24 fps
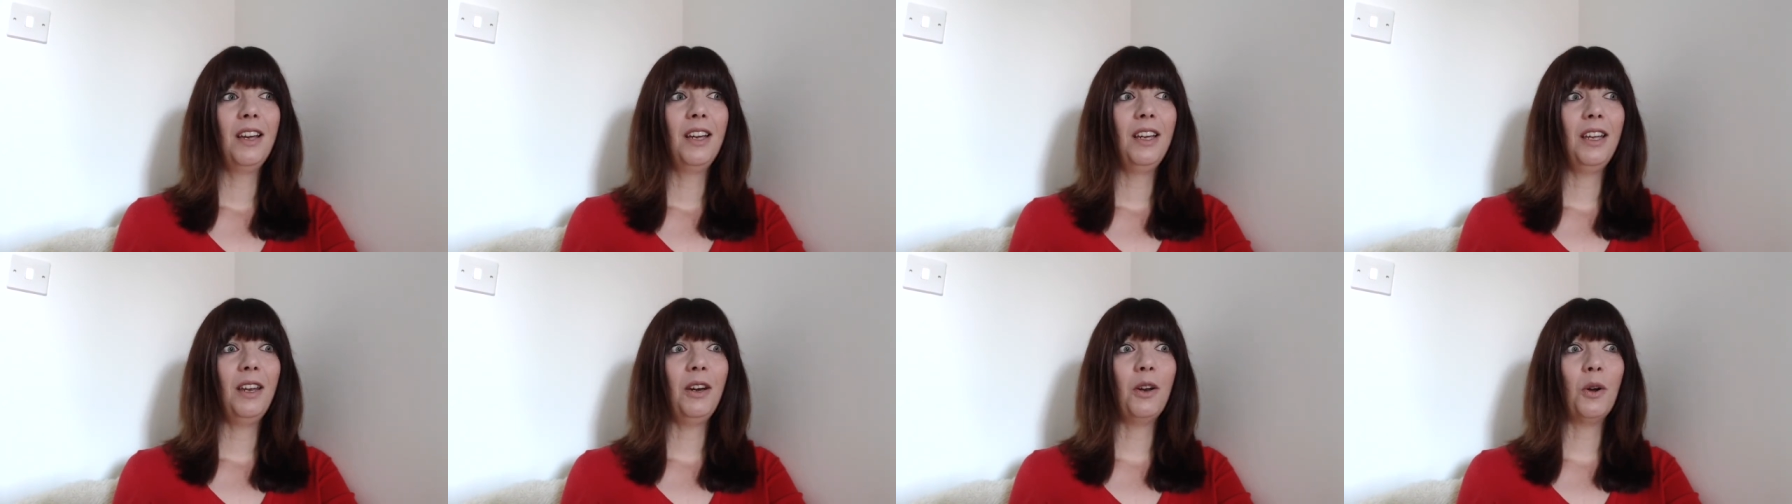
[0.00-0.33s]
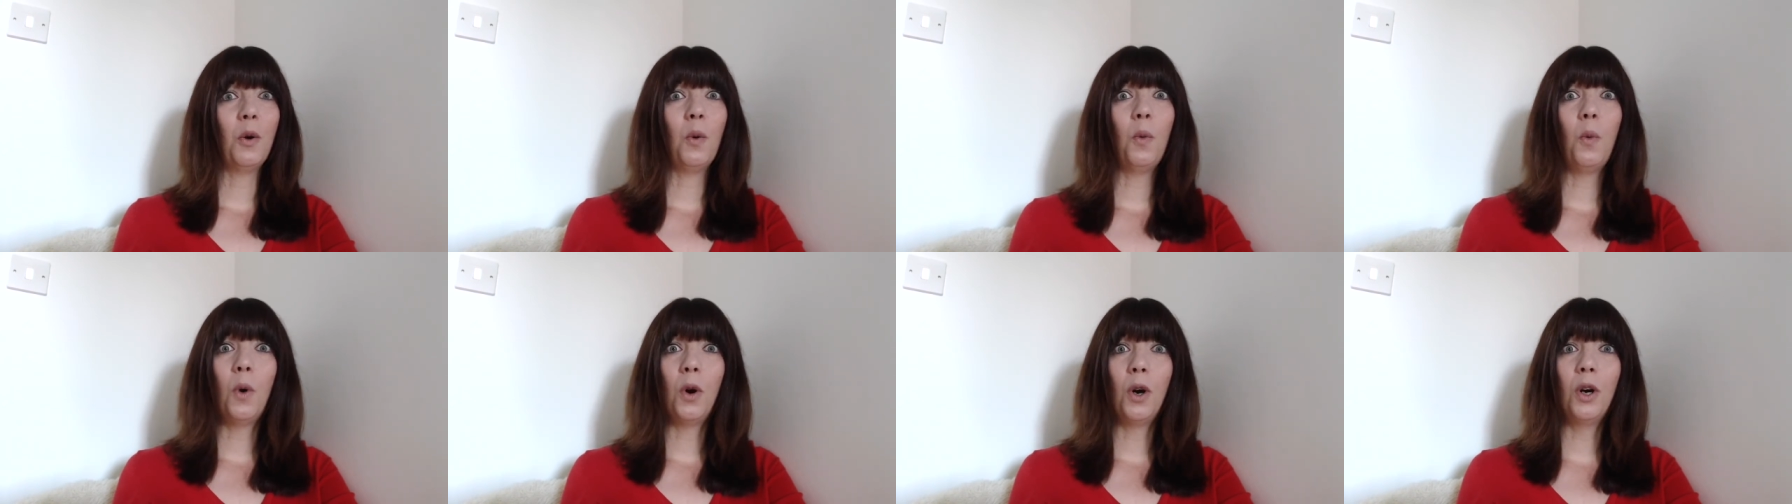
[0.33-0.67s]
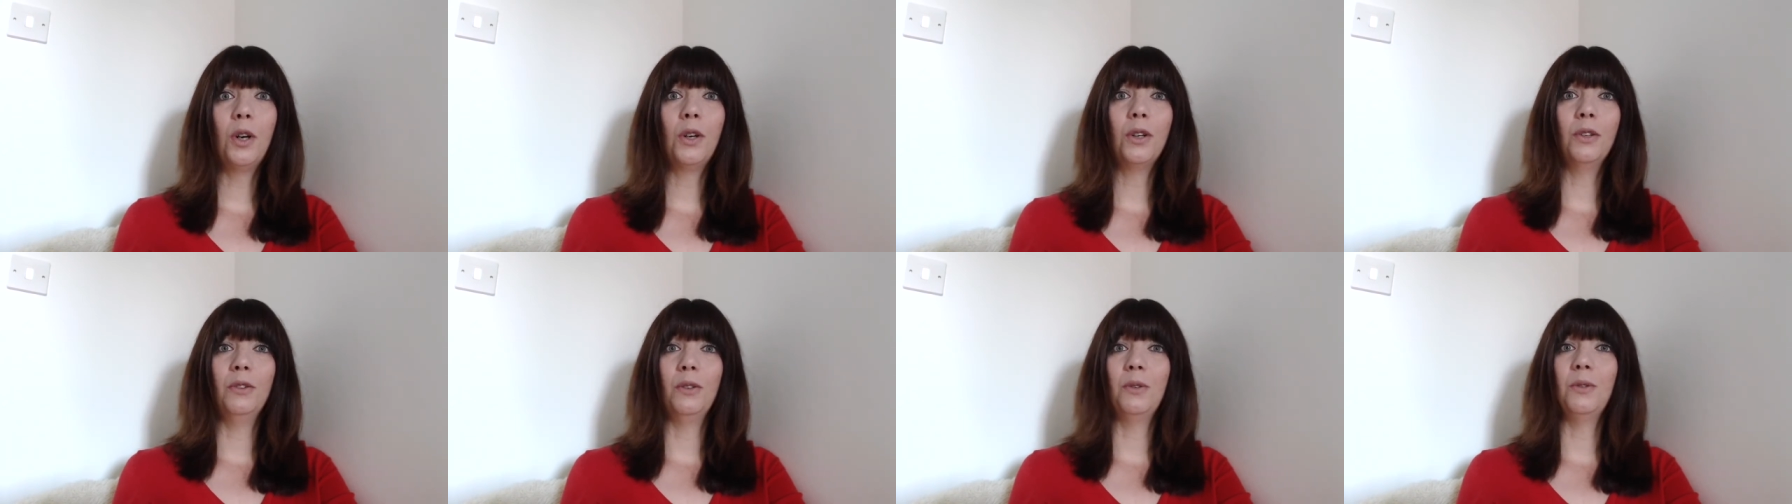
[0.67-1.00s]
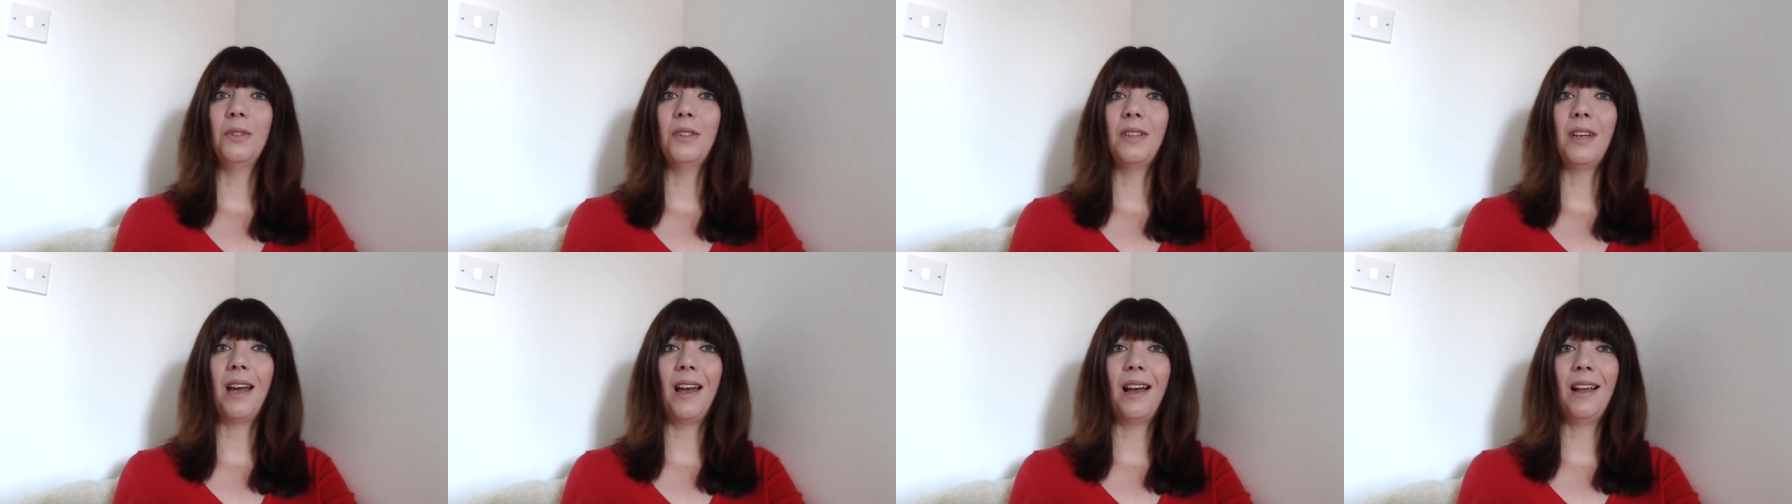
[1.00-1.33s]
you know, work on
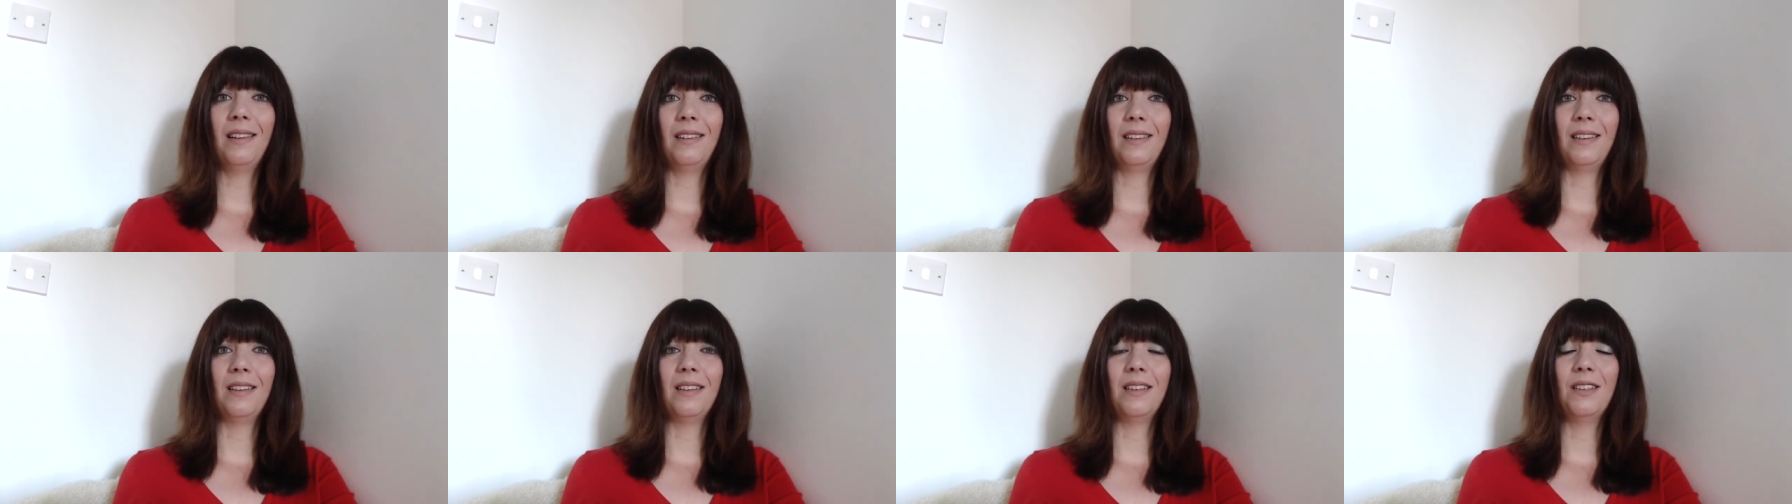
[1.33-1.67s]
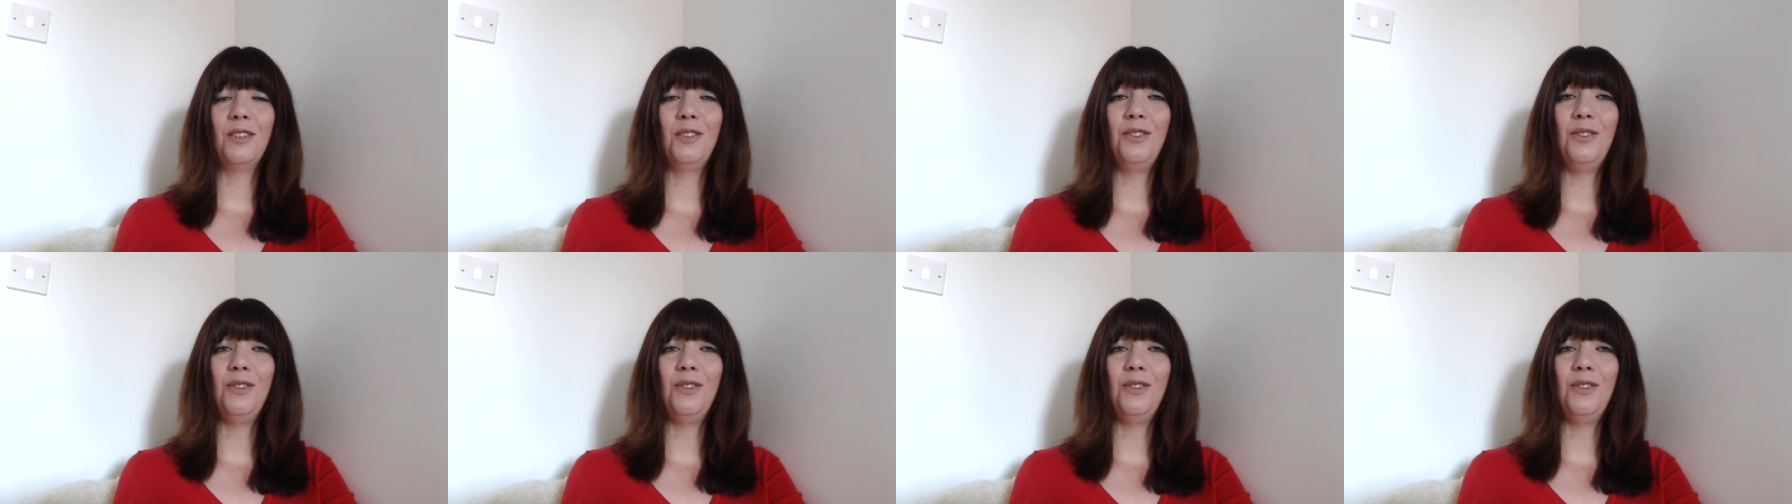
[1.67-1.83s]
those talents.